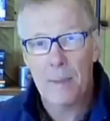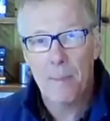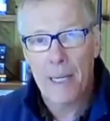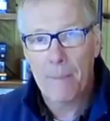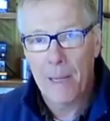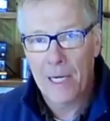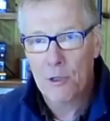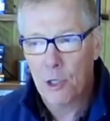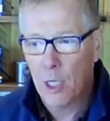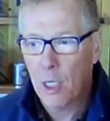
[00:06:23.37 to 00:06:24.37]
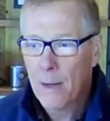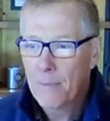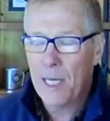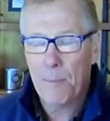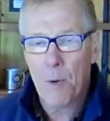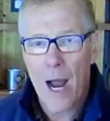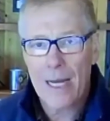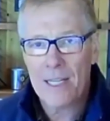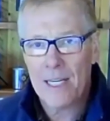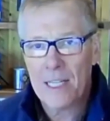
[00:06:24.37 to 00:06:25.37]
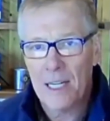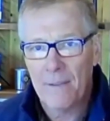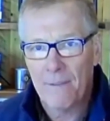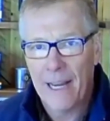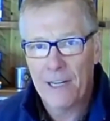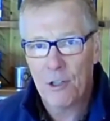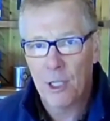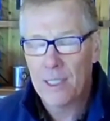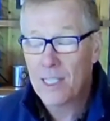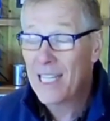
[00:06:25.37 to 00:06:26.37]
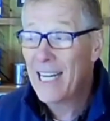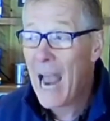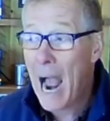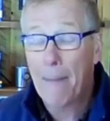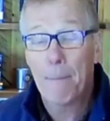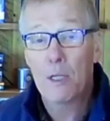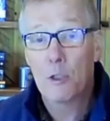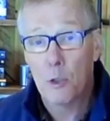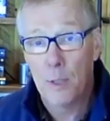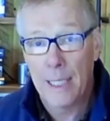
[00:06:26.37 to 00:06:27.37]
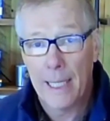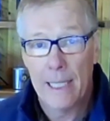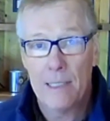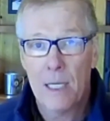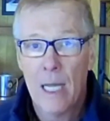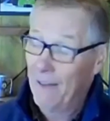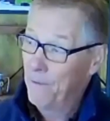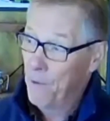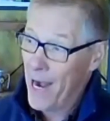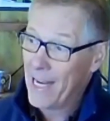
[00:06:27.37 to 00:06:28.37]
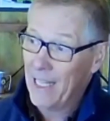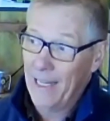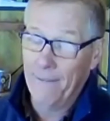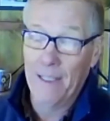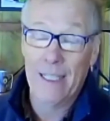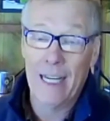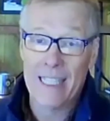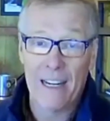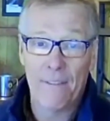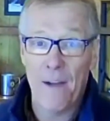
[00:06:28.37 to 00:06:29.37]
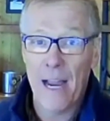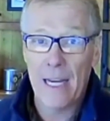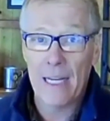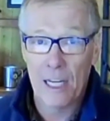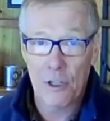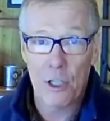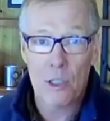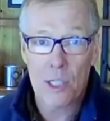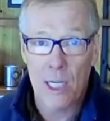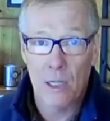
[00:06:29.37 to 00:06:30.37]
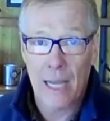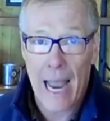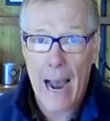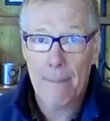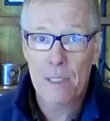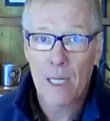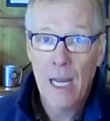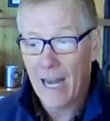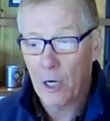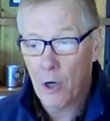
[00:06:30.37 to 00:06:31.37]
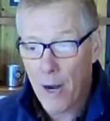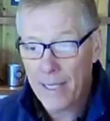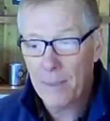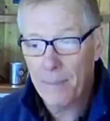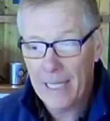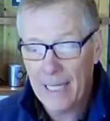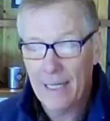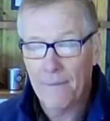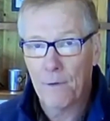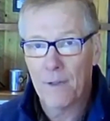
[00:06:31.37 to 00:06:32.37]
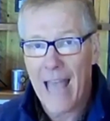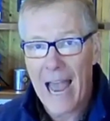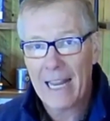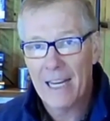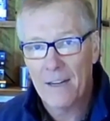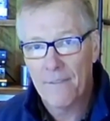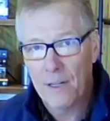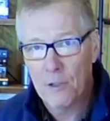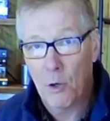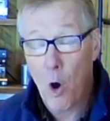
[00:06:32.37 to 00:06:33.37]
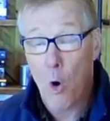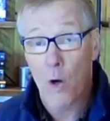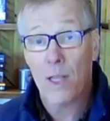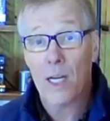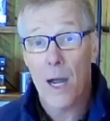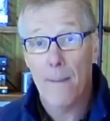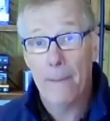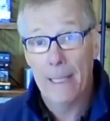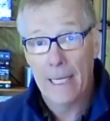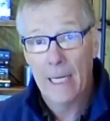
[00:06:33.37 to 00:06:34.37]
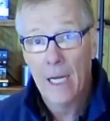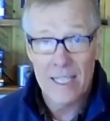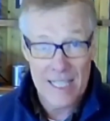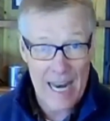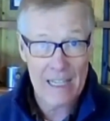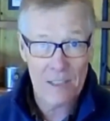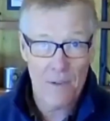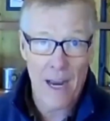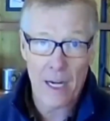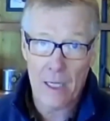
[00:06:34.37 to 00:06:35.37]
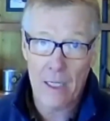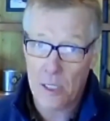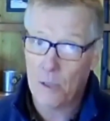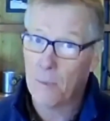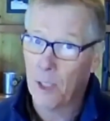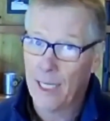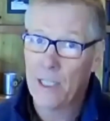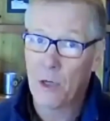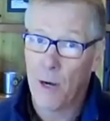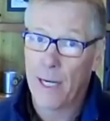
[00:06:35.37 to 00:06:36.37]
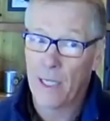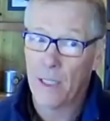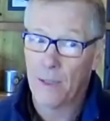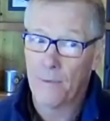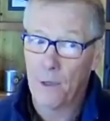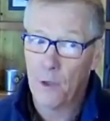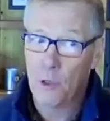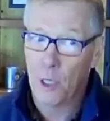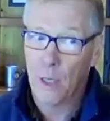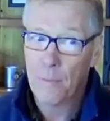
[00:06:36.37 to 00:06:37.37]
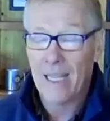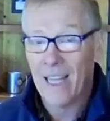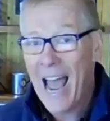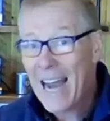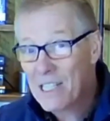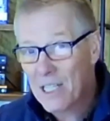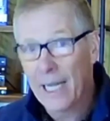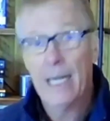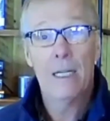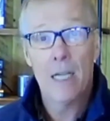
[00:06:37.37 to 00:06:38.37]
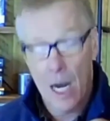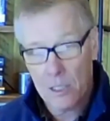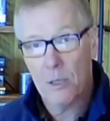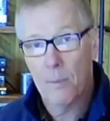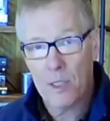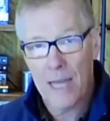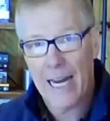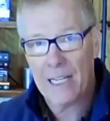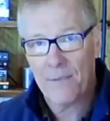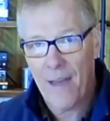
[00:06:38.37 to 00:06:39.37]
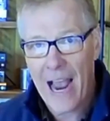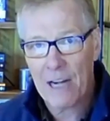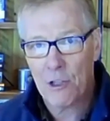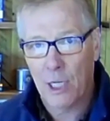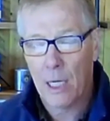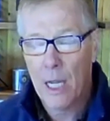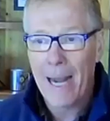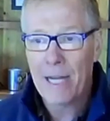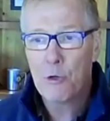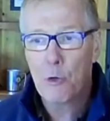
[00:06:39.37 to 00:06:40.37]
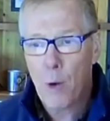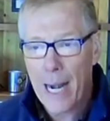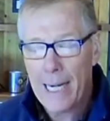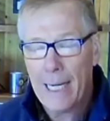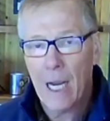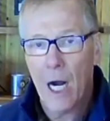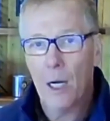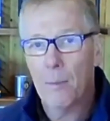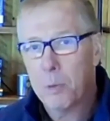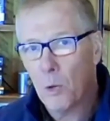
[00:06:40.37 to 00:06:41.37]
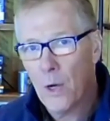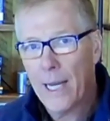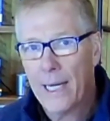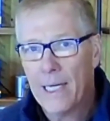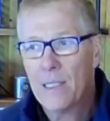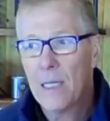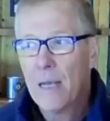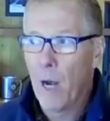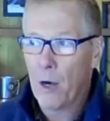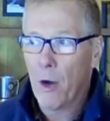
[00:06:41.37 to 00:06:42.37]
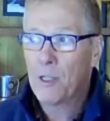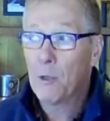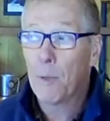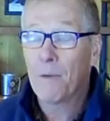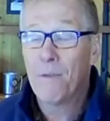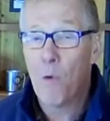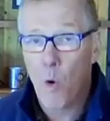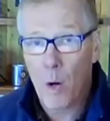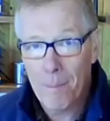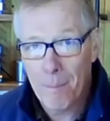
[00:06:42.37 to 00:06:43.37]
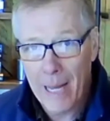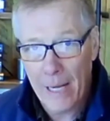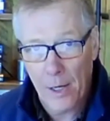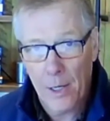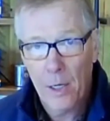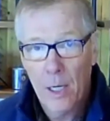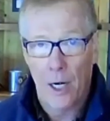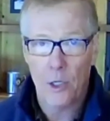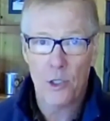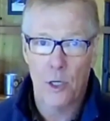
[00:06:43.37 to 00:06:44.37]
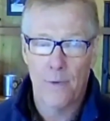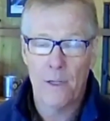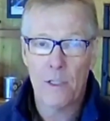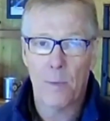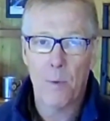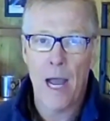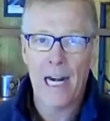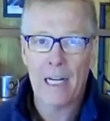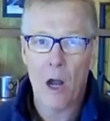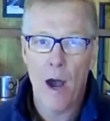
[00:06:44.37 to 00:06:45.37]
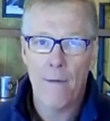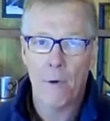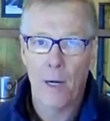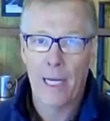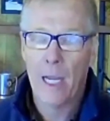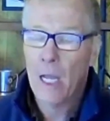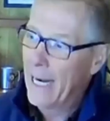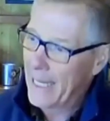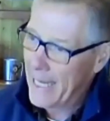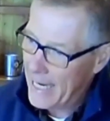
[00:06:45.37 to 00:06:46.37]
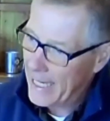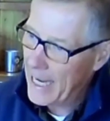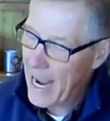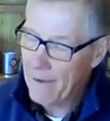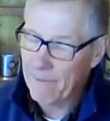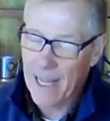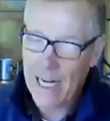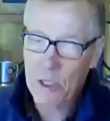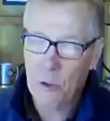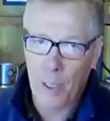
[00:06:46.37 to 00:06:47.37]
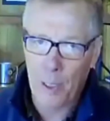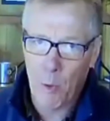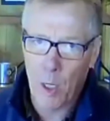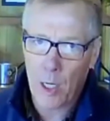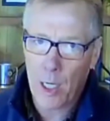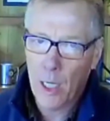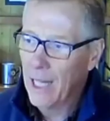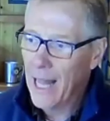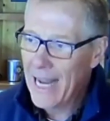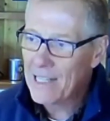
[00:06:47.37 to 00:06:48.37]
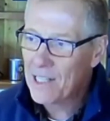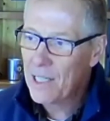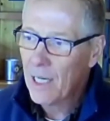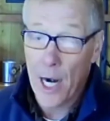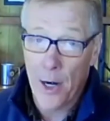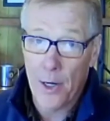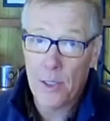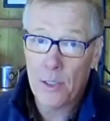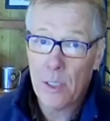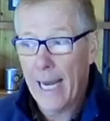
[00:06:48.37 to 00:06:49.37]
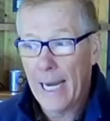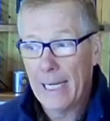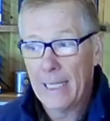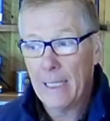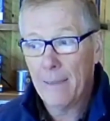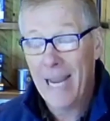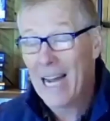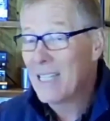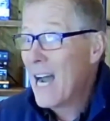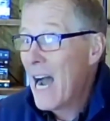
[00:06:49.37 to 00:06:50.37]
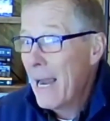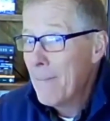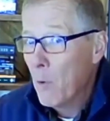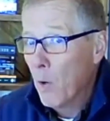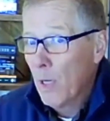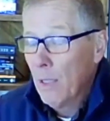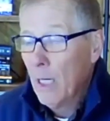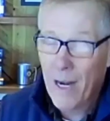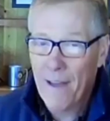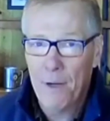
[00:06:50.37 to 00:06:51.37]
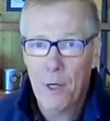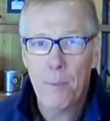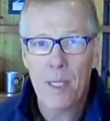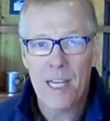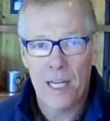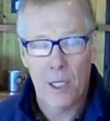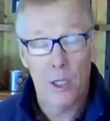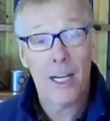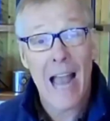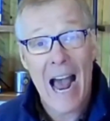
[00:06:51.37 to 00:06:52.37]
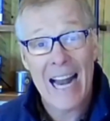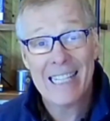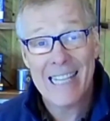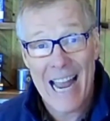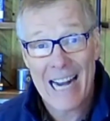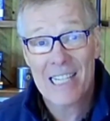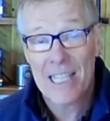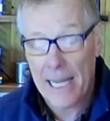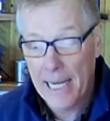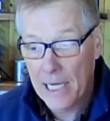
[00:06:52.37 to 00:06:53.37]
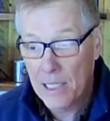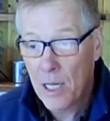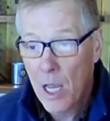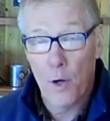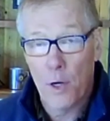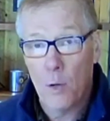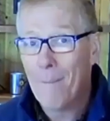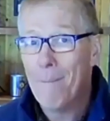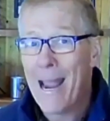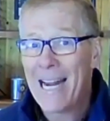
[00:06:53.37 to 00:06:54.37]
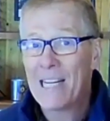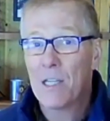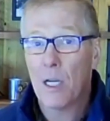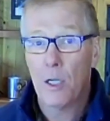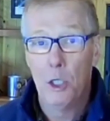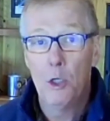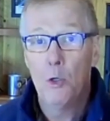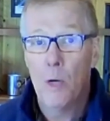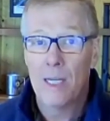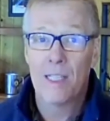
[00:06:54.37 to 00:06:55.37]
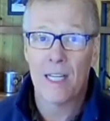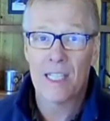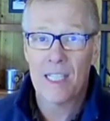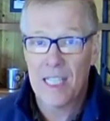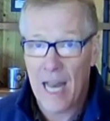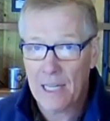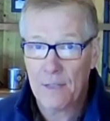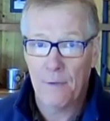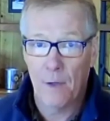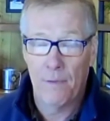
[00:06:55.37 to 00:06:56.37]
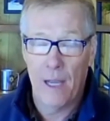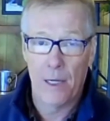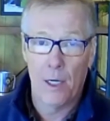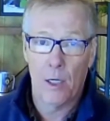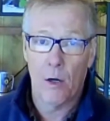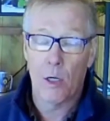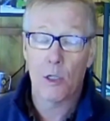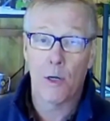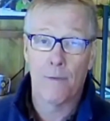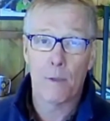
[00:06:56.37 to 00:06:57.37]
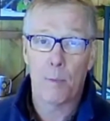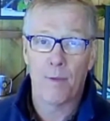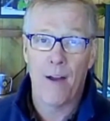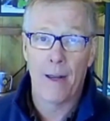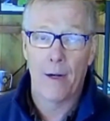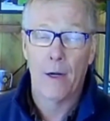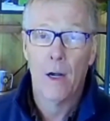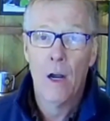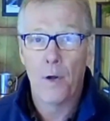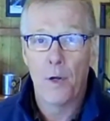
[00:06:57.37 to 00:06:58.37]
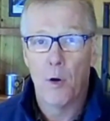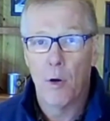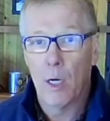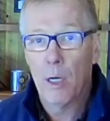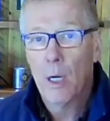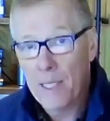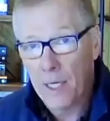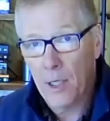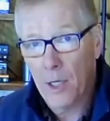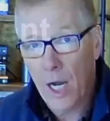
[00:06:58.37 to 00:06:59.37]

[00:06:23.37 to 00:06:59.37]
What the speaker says: the big picture, see process innovation, see opportunities, and frankly, even identify additional skill gaps that are going to be needed for that individual or the company to satisfy customer needs going into the future. And lastly, customer satisfaction. By training our employees, we are going to perform better on our service or product offering, and again, have less rework, less errors, and be on time more. Whatever your particular context is for what makes you a successful vendor or service provider for your particular